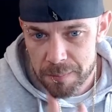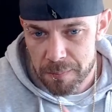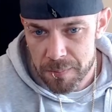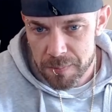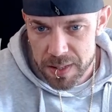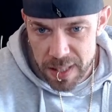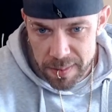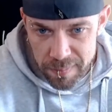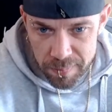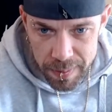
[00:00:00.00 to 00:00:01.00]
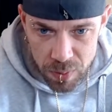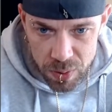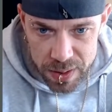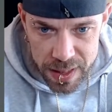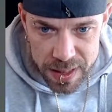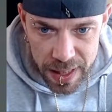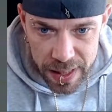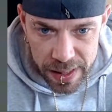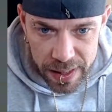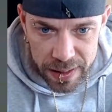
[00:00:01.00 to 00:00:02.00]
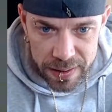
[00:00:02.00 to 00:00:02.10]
I see it from a bit more detail here.